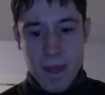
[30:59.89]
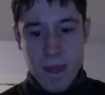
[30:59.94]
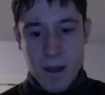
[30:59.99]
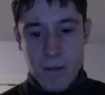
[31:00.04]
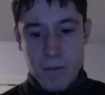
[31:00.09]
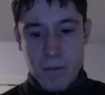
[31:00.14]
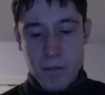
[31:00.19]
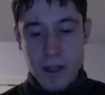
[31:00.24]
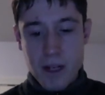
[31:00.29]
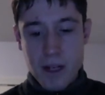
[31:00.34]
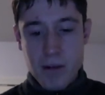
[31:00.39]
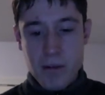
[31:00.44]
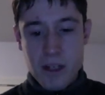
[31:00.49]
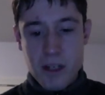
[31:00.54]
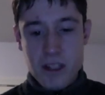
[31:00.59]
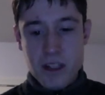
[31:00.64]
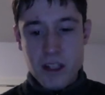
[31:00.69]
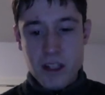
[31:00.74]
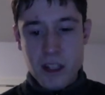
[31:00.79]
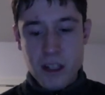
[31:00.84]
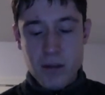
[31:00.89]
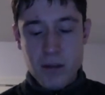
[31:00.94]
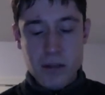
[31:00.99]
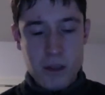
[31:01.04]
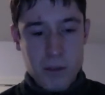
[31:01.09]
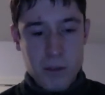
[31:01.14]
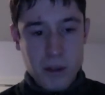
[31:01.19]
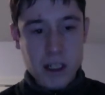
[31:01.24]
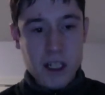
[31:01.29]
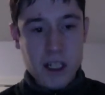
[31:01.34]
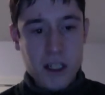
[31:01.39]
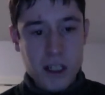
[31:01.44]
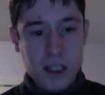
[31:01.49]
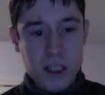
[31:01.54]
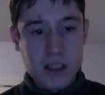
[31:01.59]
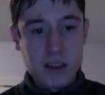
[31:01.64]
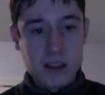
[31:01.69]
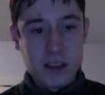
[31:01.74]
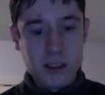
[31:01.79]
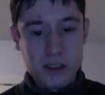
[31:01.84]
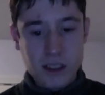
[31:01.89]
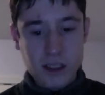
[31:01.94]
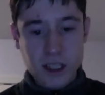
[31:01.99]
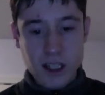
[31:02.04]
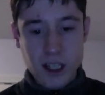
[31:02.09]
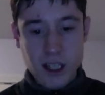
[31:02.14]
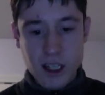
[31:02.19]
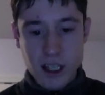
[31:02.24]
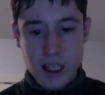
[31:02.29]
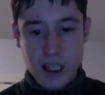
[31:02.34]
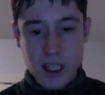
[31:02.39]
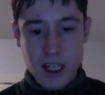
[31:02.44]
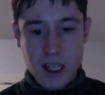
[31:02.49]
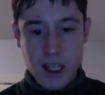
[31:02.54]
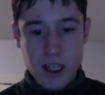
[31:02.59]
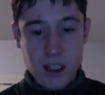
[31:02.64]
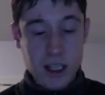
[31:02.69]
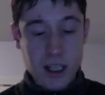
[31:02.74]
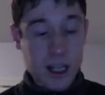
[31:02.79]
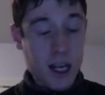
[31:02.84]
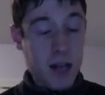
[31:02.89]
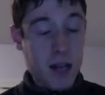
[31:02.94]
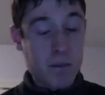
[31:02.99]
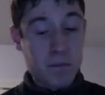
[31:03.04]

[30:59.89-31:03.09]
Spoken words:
but it was pretty good. It had